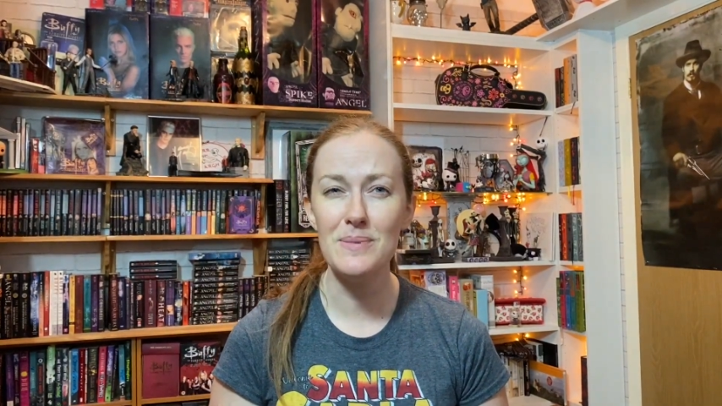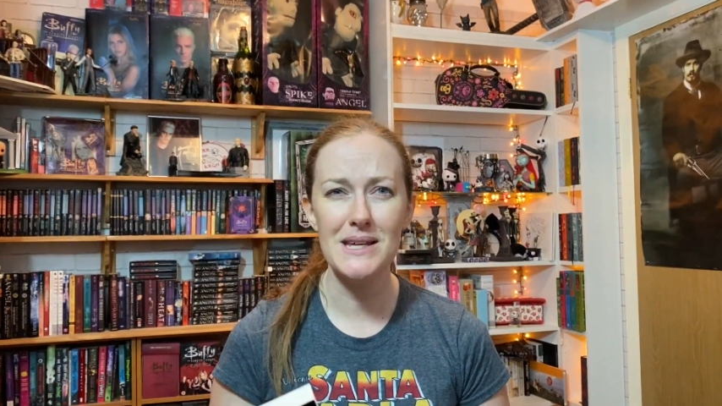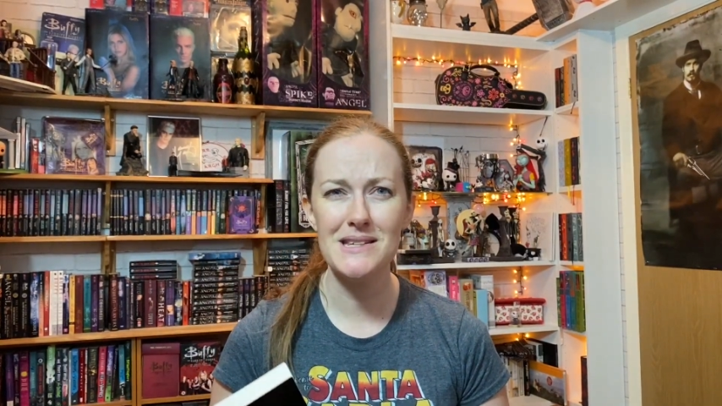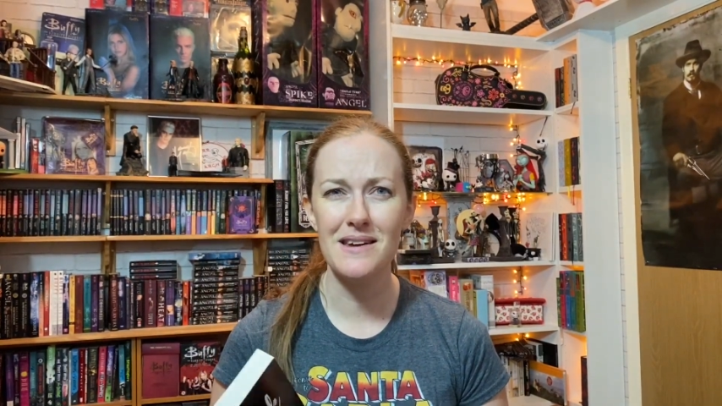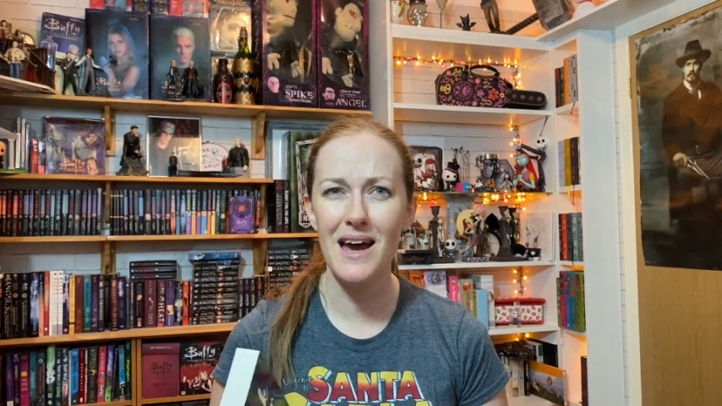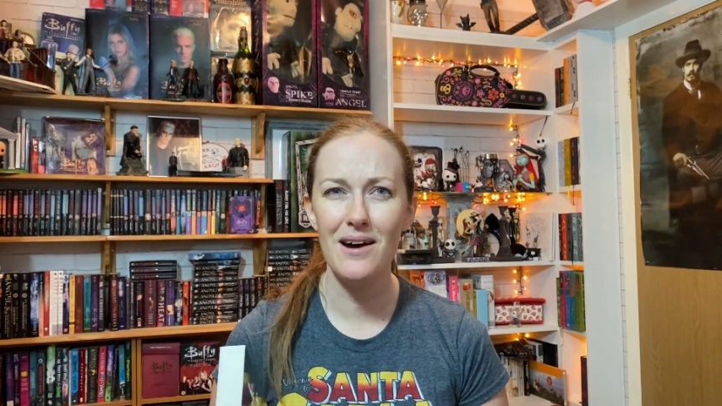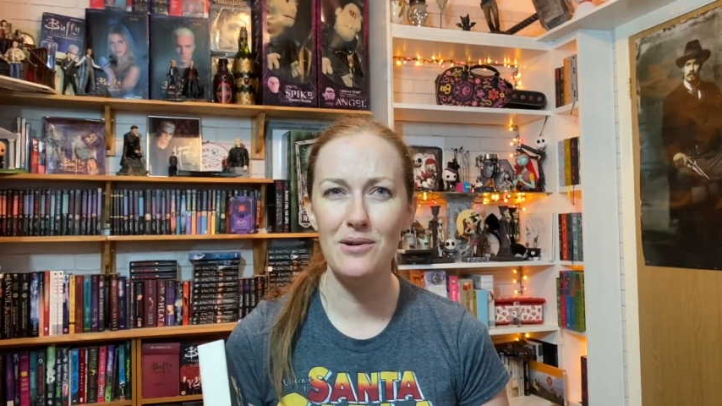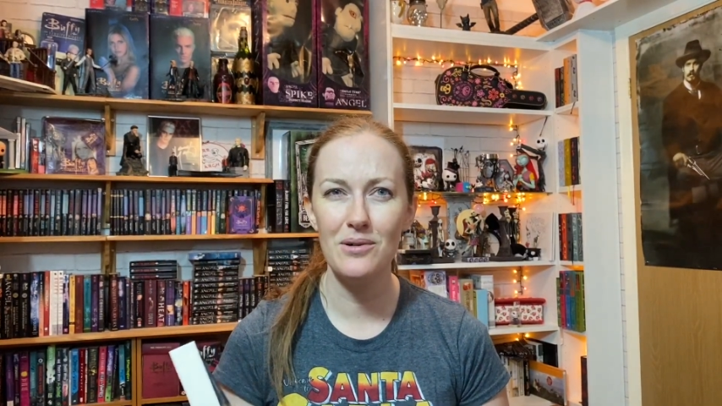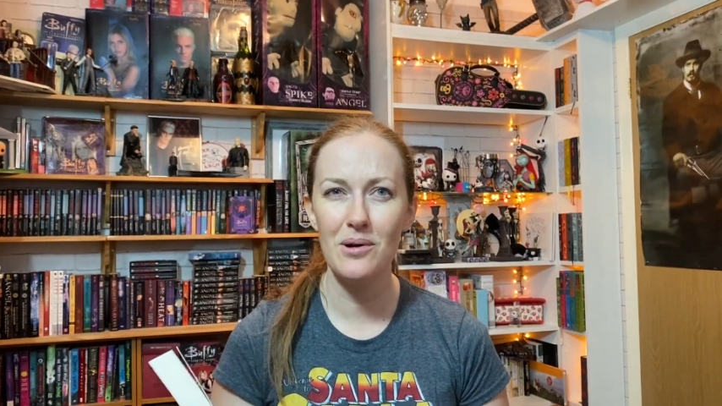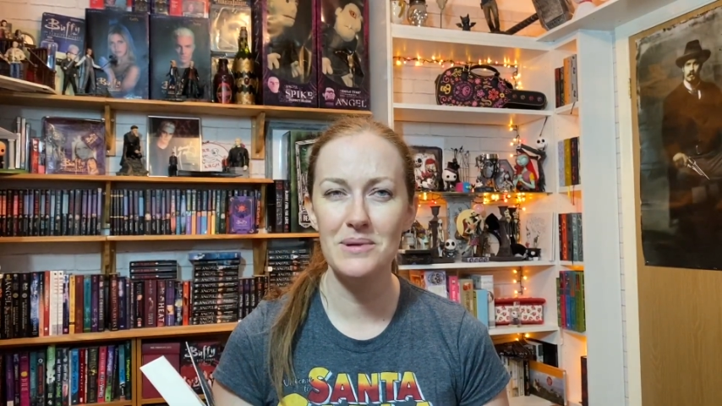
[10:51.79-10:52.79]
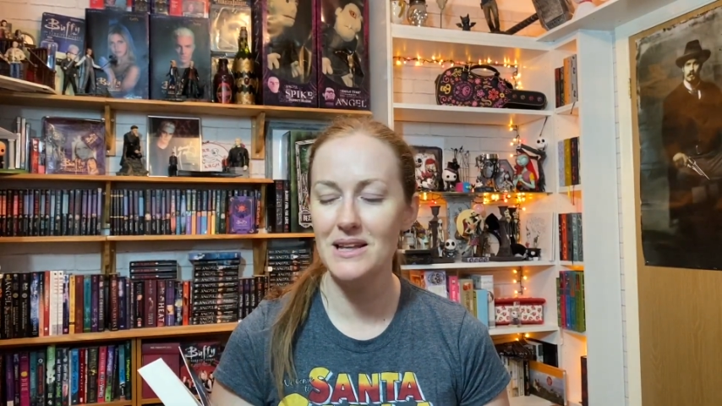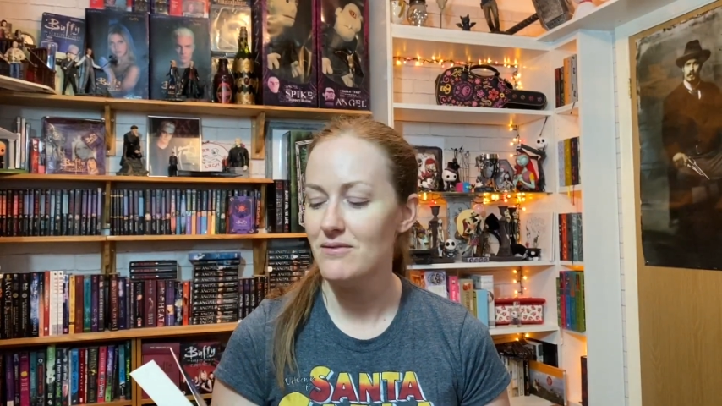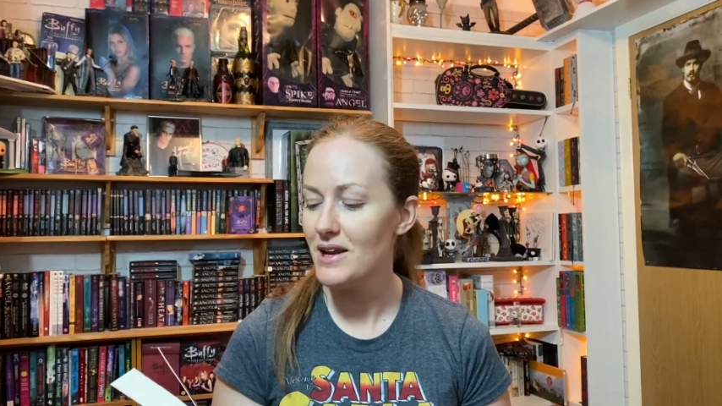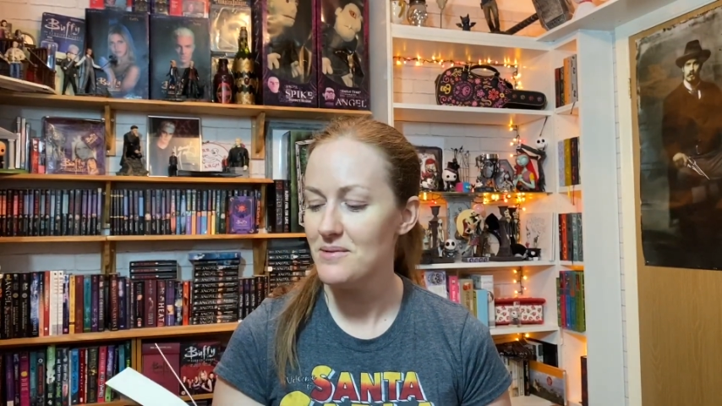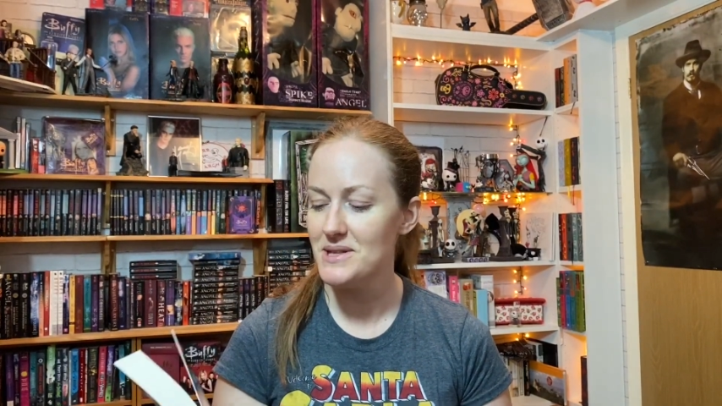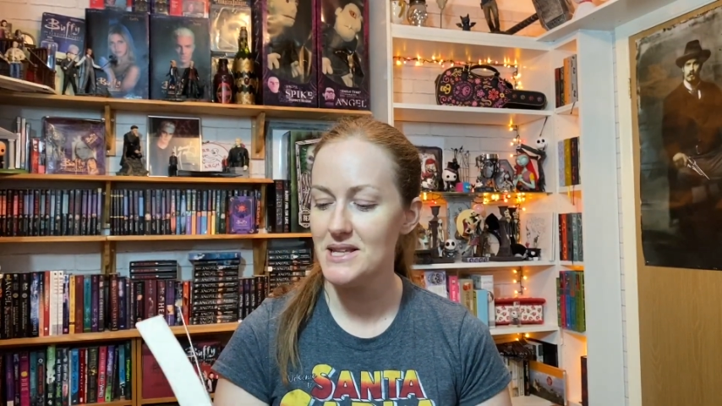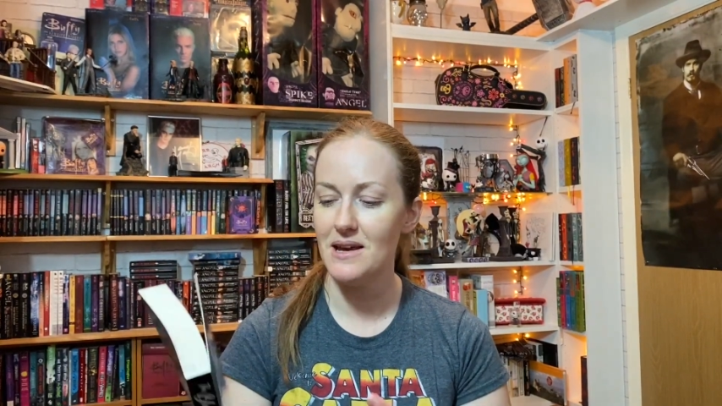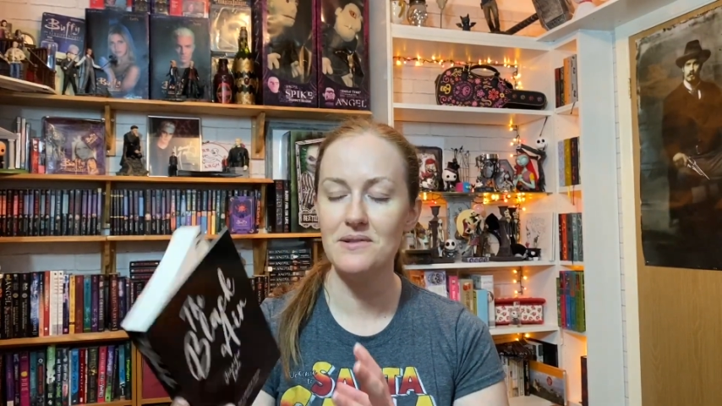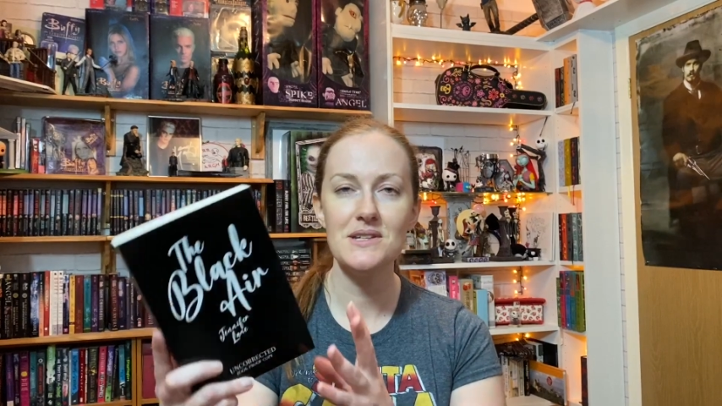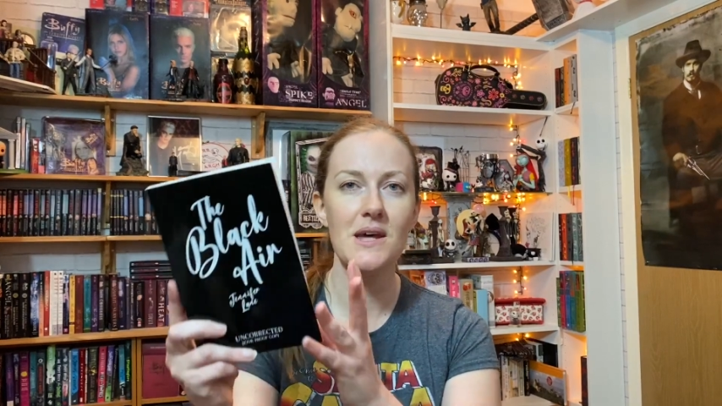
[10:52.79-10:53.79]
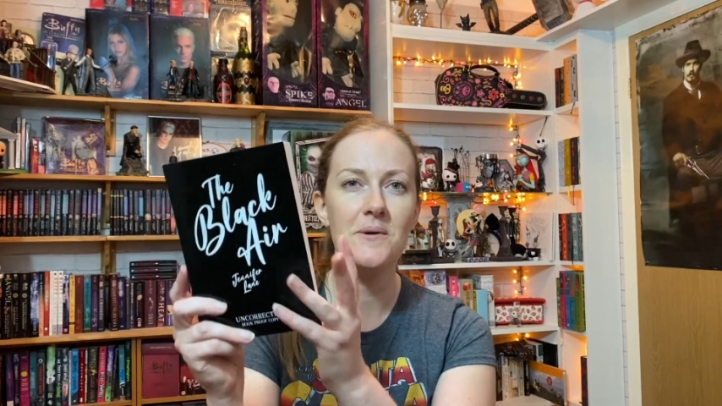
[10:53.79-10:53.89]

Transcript: based on how completely random it sounds.